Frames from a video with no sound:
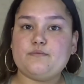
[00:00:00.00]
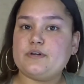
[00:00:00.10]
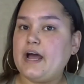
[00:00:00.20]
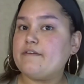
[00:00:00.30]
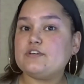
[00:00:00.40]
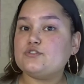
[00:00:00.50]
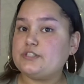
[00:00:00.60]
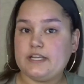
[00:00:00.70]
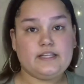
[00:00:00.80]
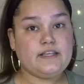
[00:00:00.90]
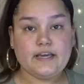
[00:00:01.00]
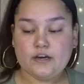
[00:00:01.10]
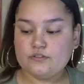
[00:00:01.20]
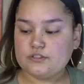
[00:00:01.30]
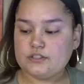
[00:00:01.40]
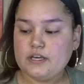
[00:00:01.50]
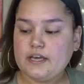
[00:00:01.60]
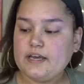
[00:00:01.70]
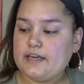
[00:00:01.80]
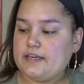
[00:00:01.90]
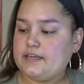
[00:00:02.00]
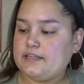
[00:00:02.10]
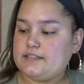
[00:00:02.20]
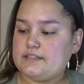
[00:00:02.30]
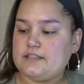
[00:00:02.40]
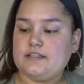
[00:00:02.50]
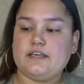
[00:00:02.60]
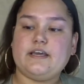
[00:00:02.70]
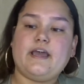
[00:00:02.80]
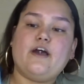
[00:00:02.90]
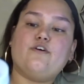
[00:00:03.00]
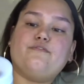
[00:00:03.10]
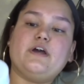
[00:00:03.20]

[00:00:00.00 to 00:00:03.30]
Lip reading: and I haven't used anything else, is the e.l.f.